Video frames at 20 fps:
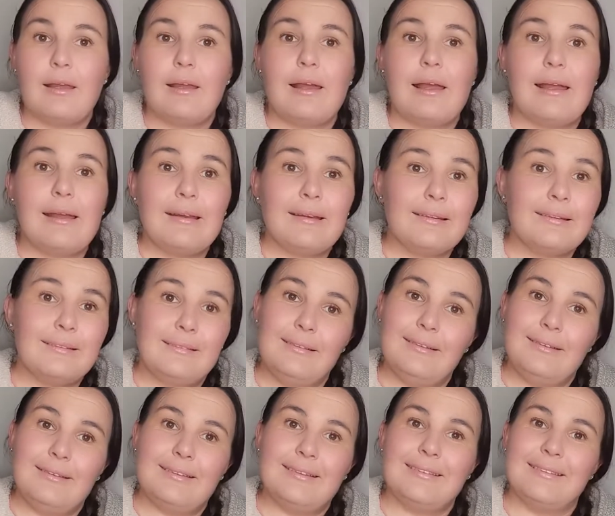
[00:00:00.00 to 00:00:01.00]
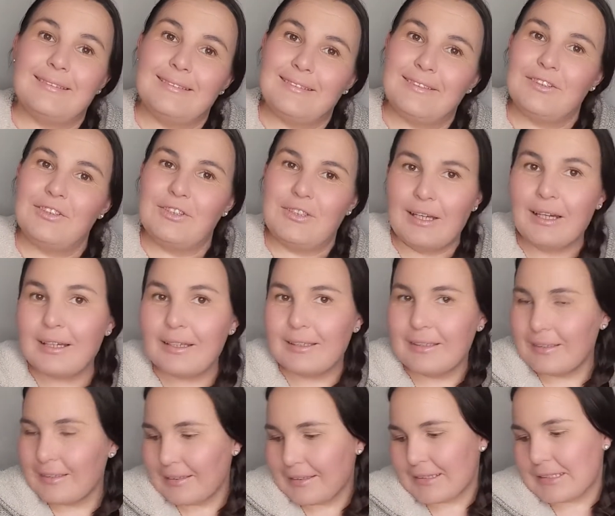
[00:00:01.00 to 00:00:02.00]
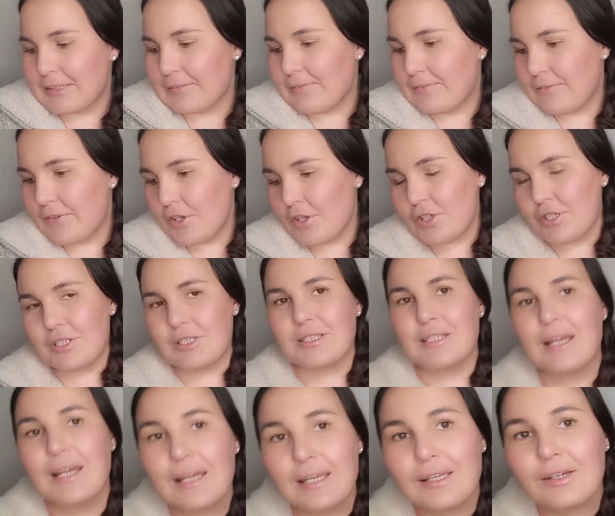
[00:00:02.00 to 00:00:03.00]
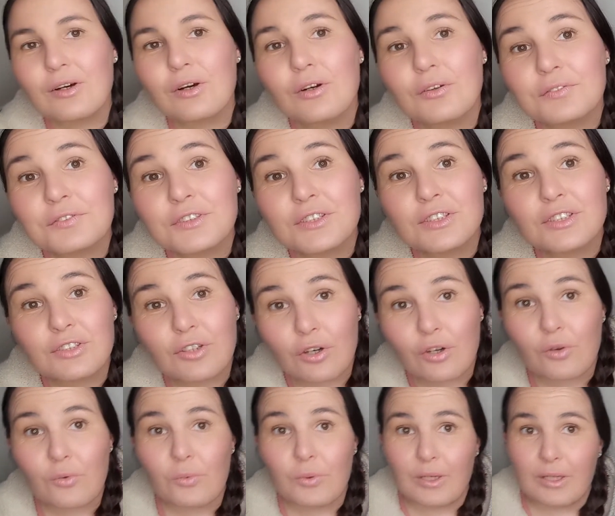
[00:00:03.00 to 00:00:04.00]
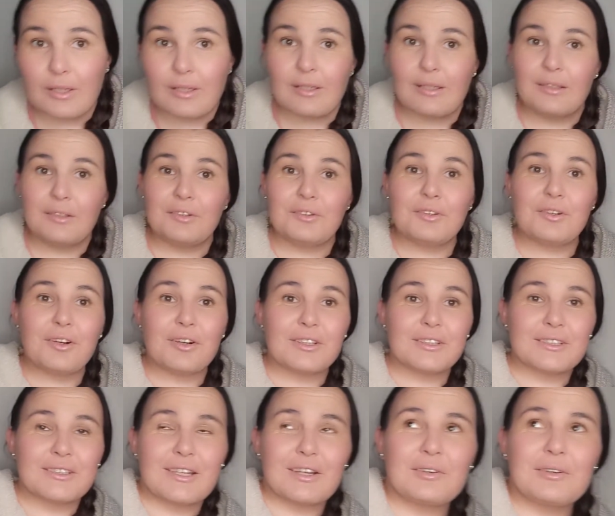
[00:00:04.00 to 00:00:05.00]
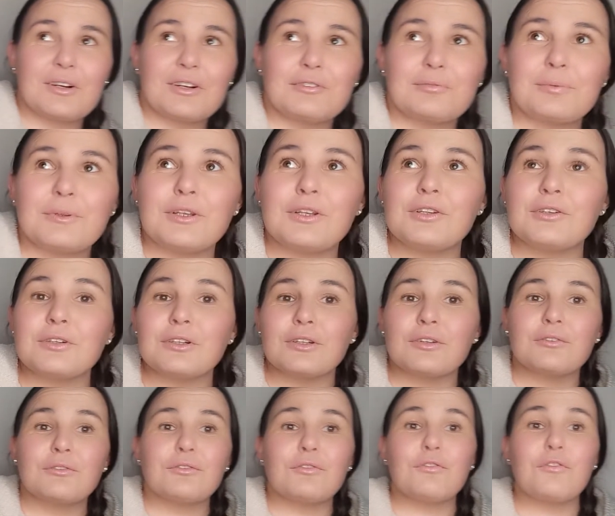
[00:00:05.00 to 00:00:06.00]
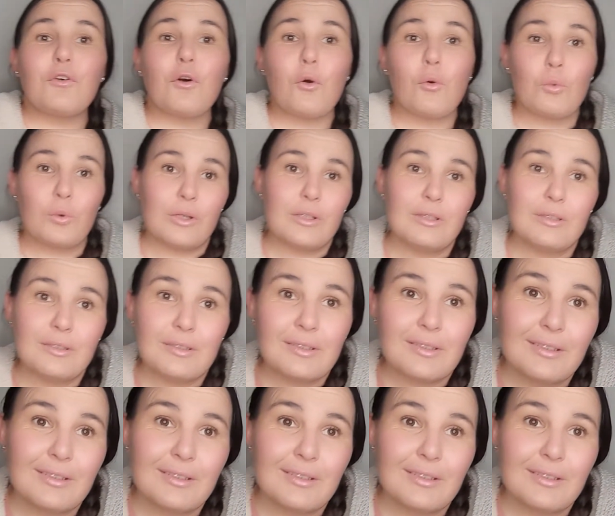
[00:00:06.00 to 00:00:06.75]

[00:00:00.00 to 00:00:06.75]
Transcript: And today is the first day of sock week, and you guys know I've been looking forward